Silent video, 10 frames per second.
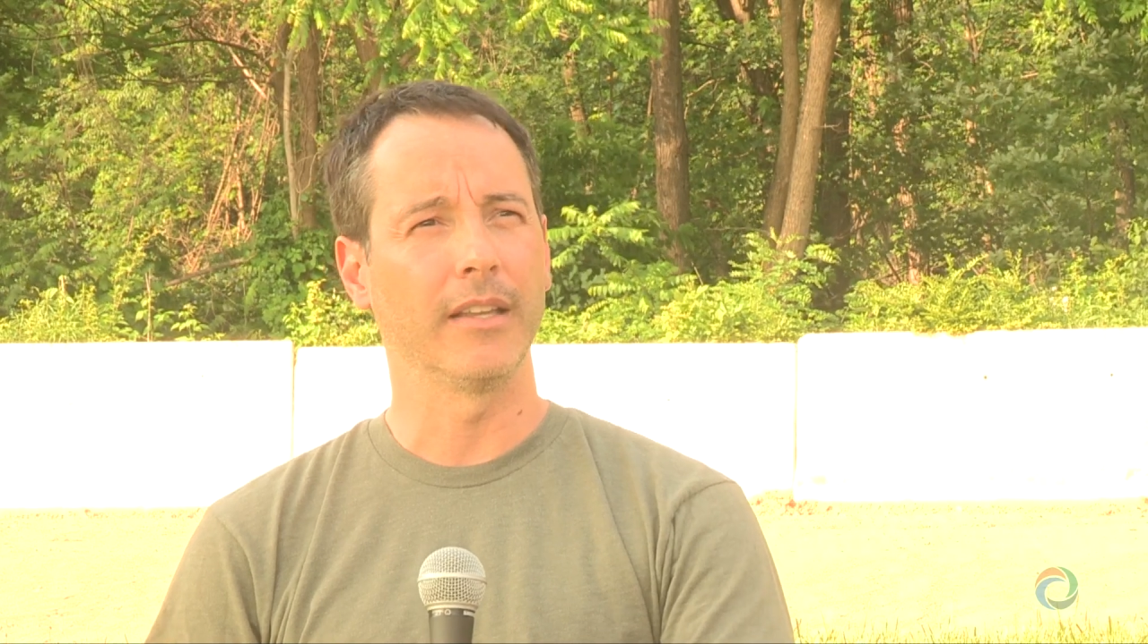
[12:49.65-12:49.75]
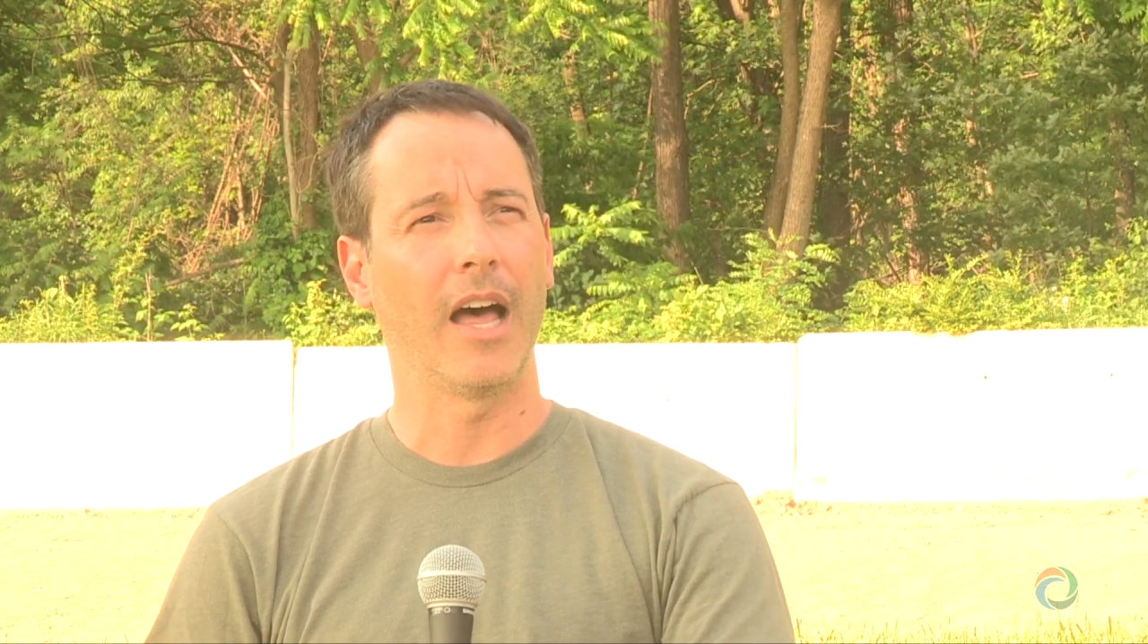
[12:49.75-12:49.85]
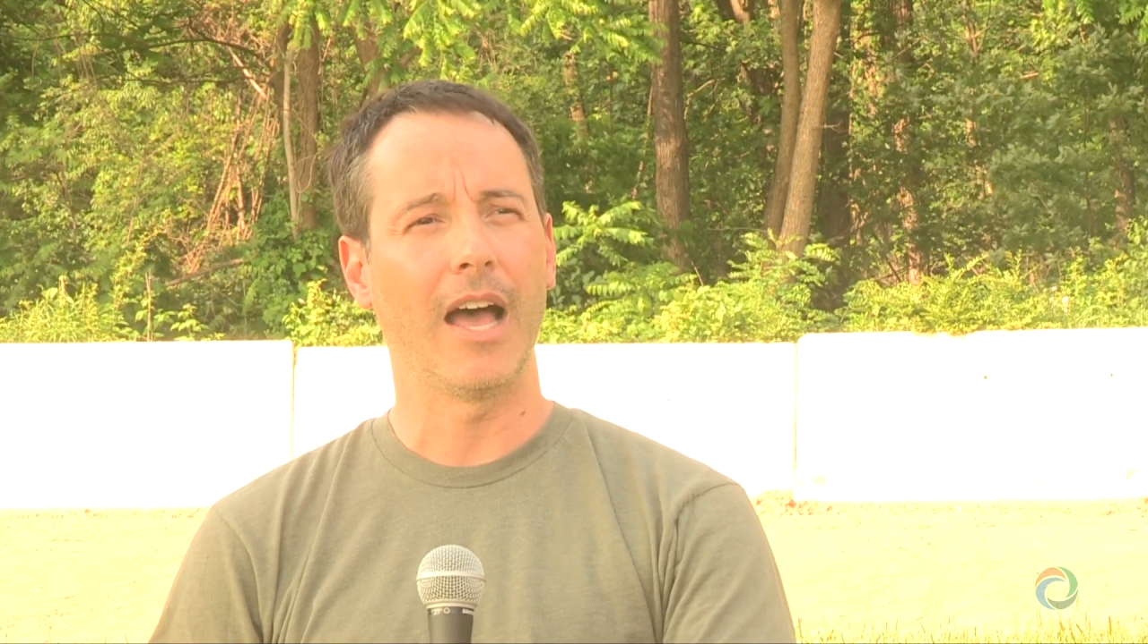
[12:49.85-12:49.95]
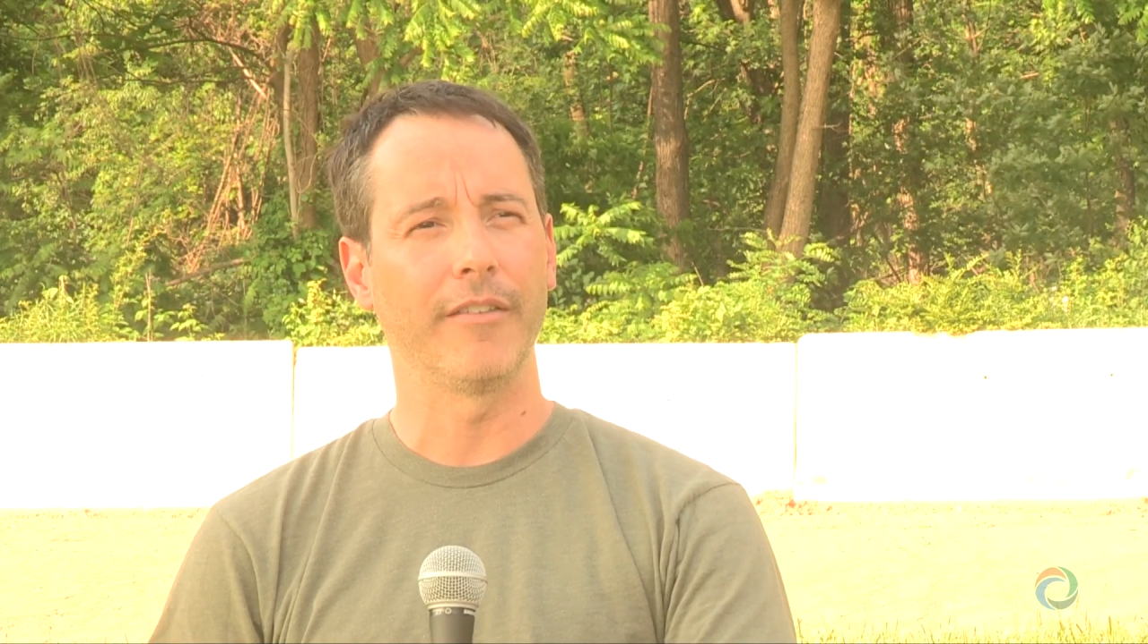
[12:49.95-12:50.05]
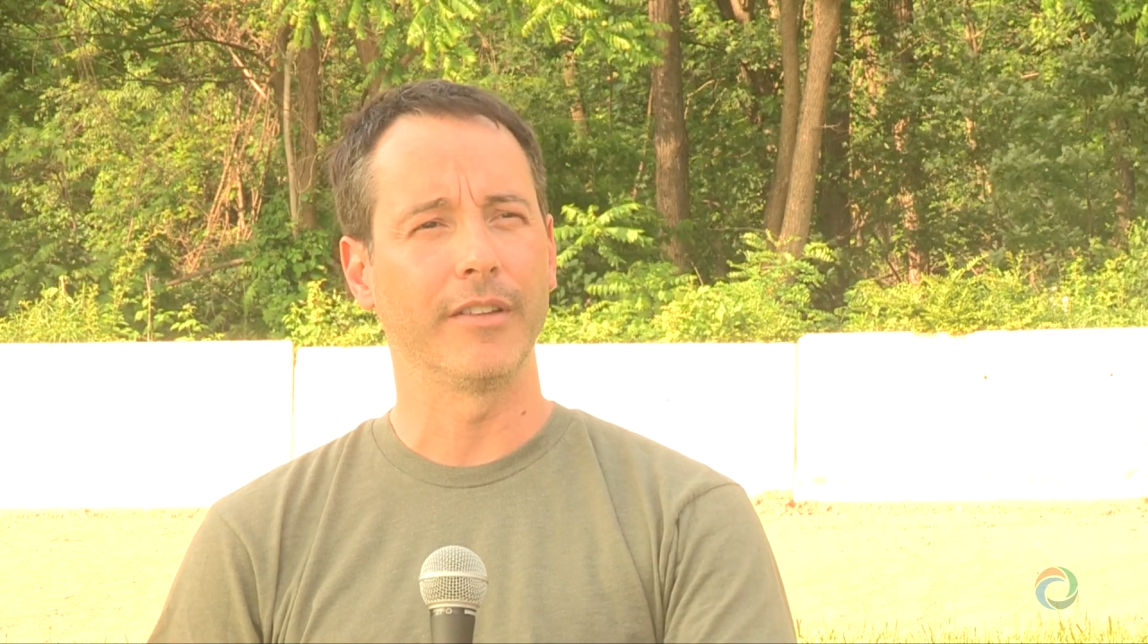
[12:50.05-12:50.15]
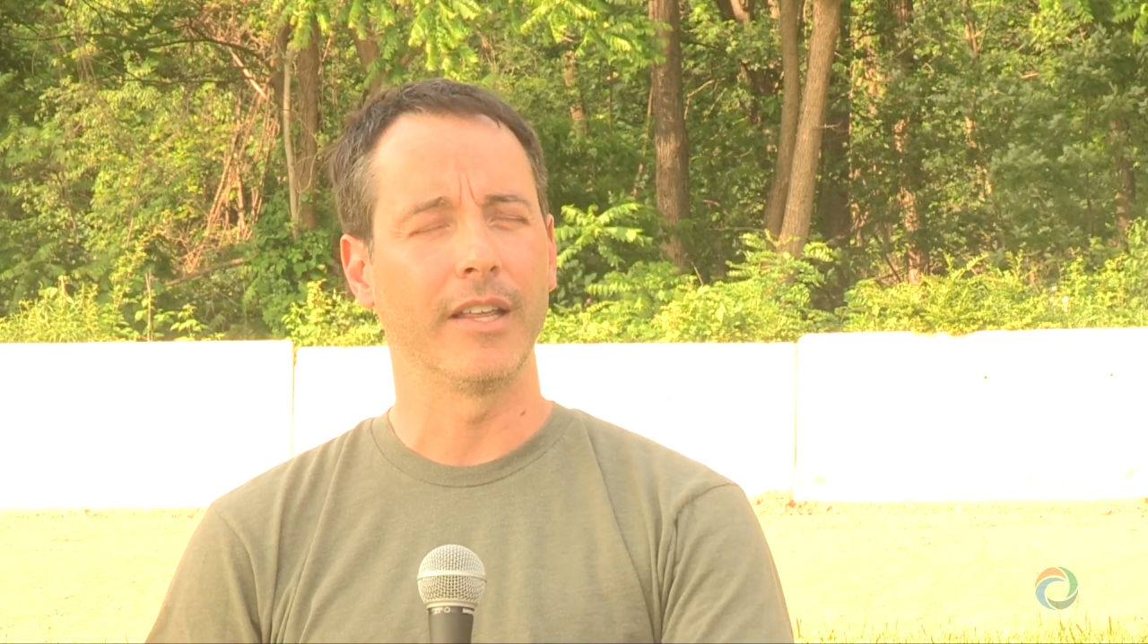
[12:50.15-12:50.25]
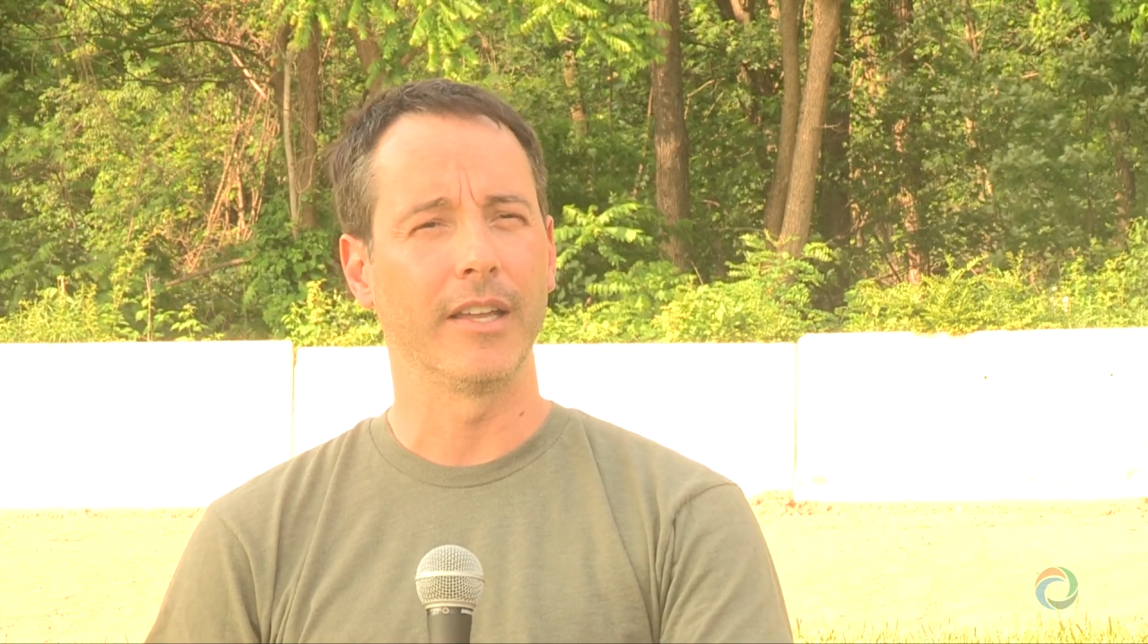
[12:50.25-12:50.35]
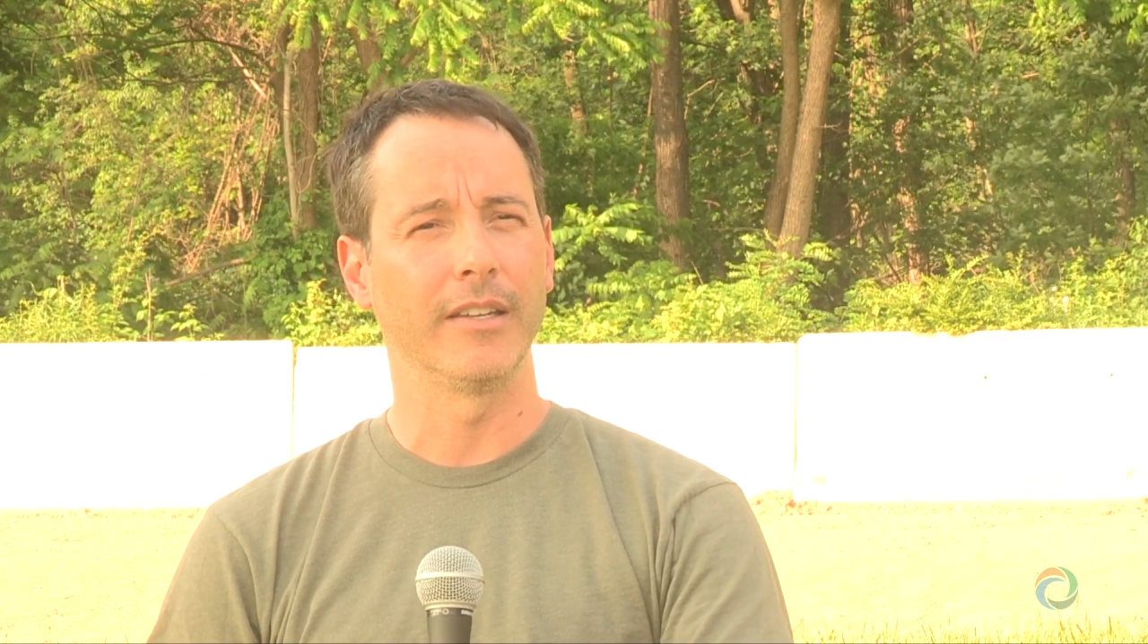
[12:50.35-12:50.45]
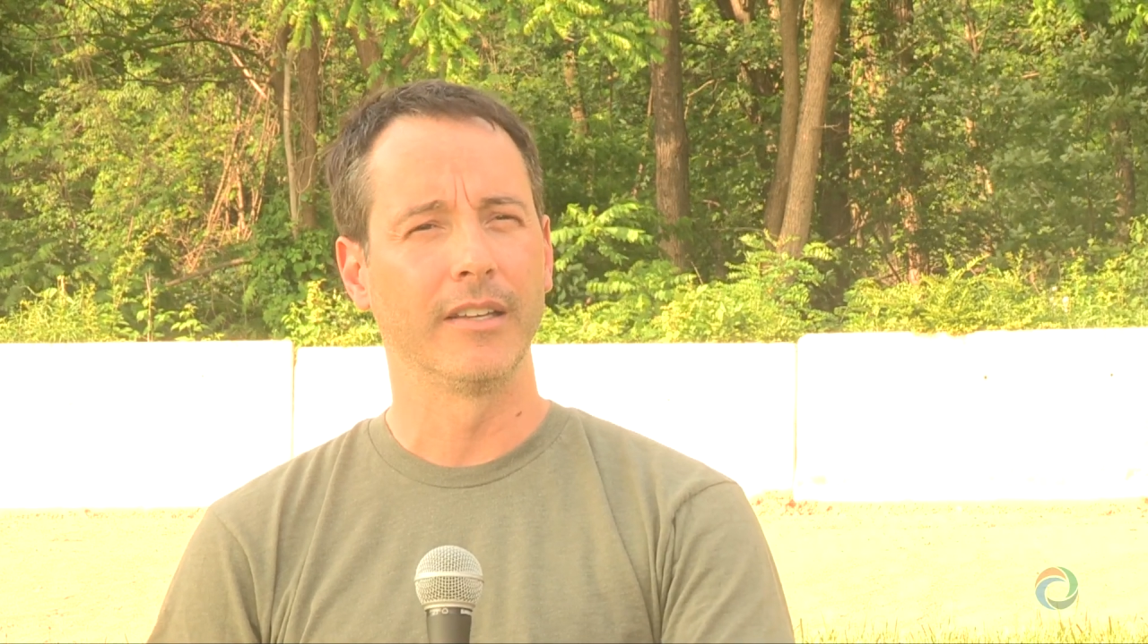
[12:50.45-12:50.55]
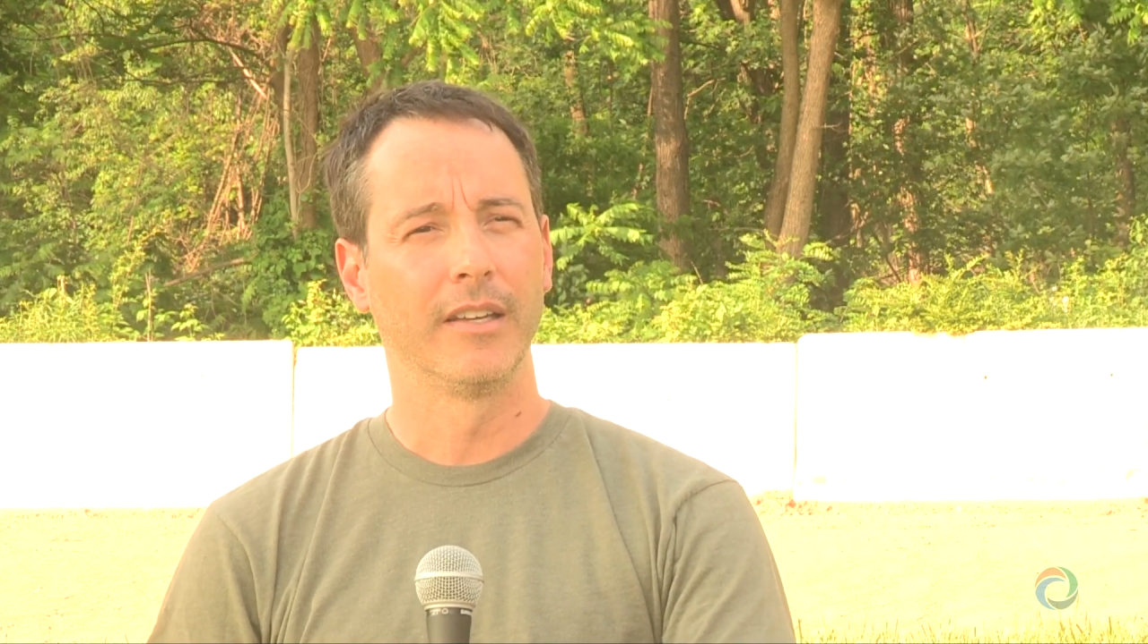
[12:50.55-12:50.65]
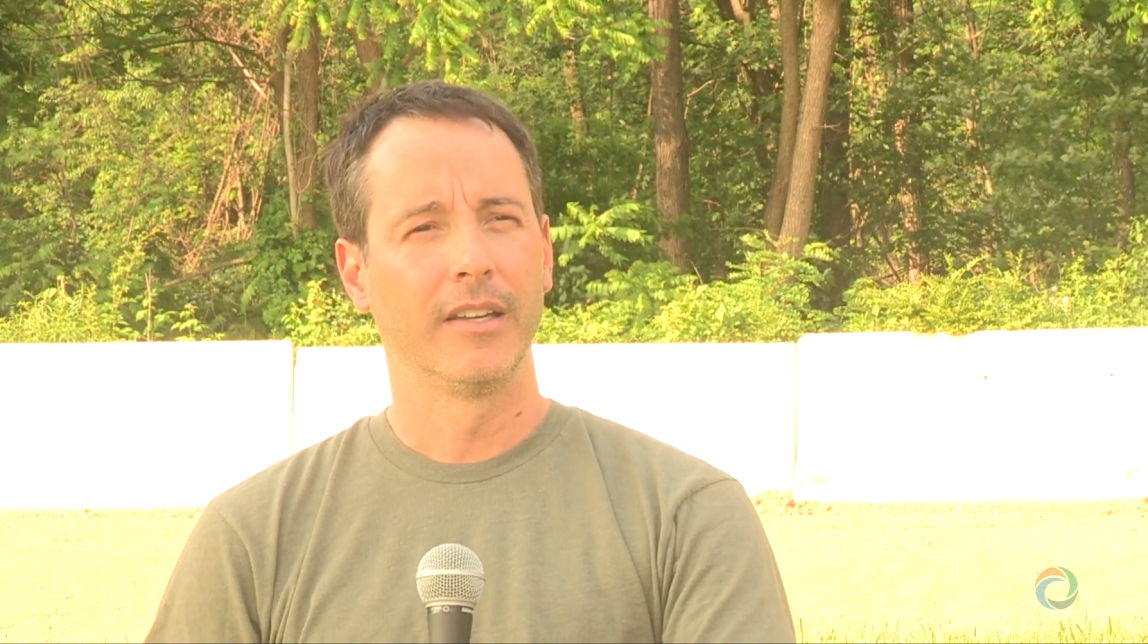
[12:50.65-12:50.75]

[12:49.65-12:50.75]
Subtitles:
live, and then